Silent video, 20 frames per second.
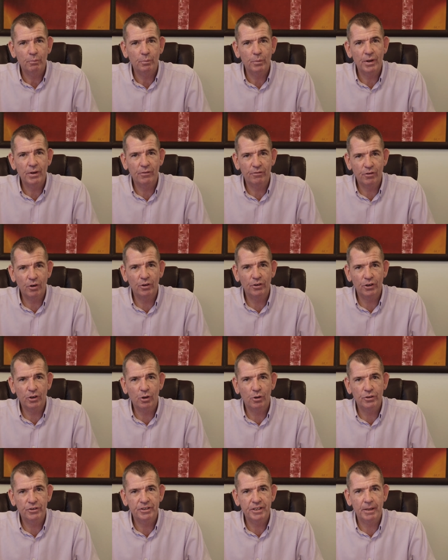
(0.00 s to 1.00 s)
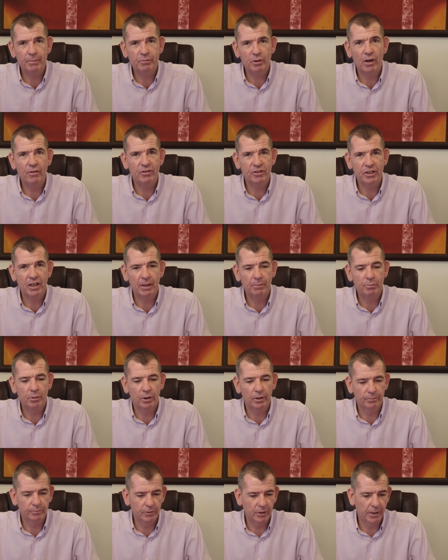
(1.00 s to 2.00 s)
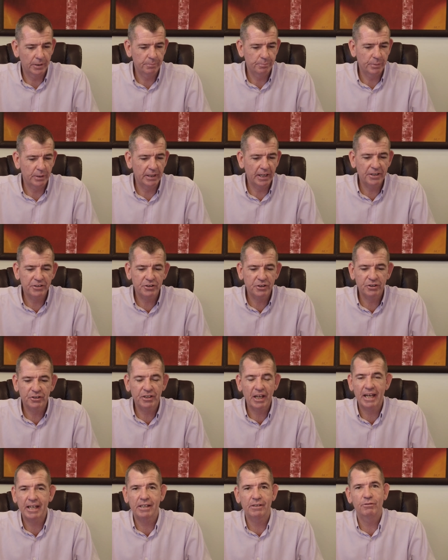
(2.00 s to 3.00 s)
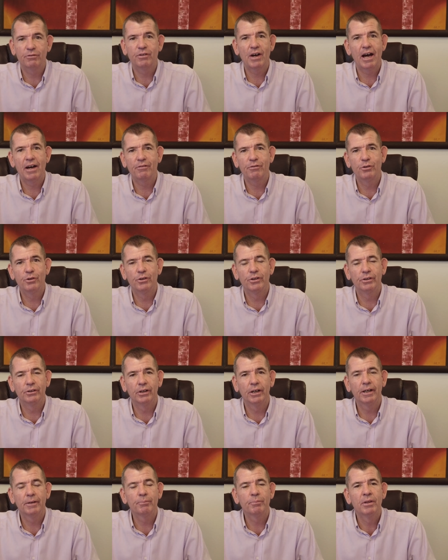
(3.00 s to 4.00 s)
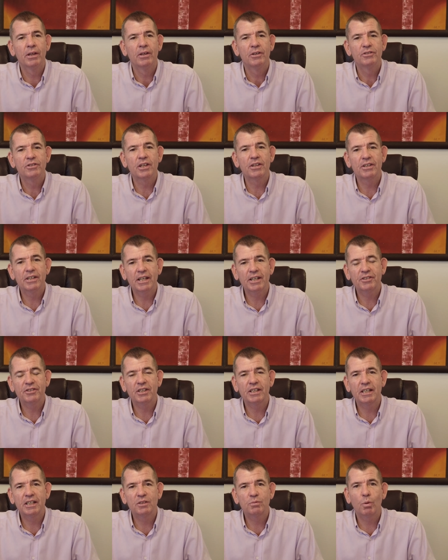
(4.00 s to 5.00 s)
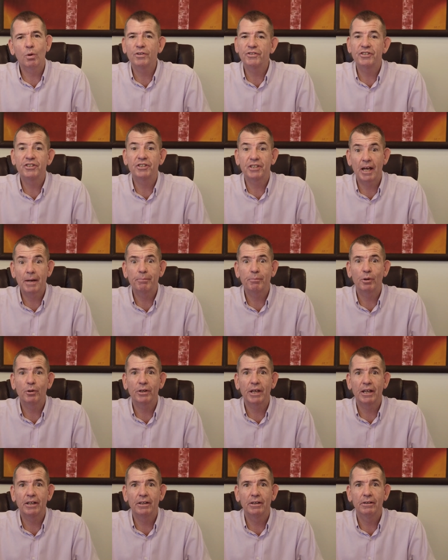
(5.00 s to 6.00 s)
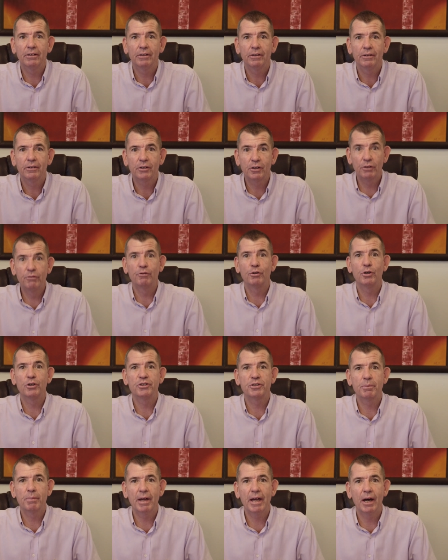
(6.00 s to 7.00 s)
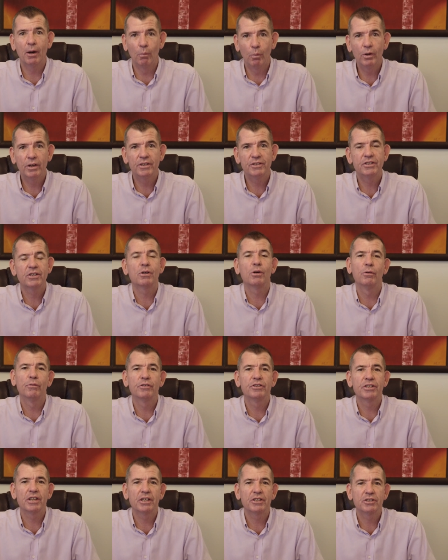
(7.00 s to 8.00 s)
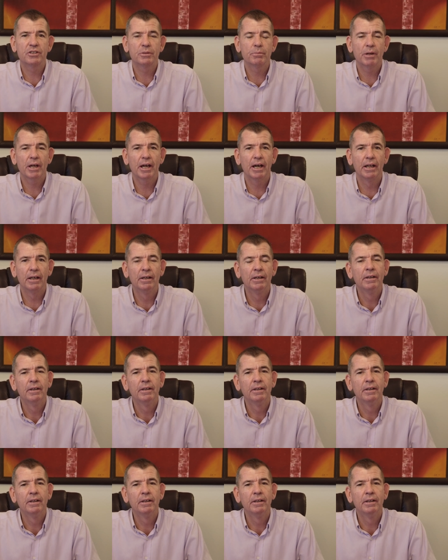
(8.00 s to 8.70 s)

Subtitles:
we've got the concept of a chatbot, right? But let's just take it far further, right? So the next thing is, what's the chatbot going to converse about? What is the conversation about?